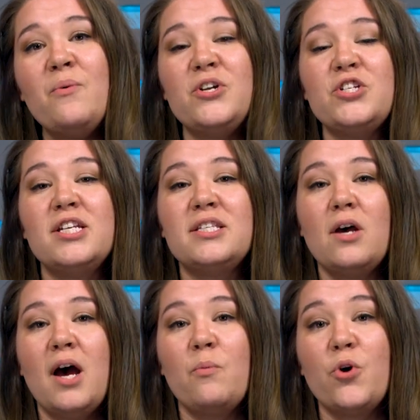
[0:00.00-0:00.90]
which is
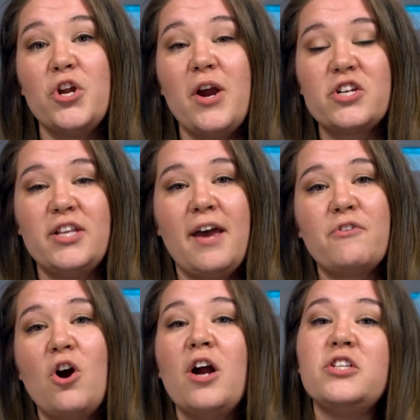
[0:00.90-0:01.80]
where you actually
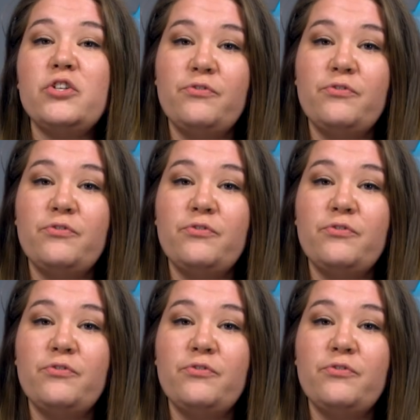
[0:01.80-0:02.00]
have cards.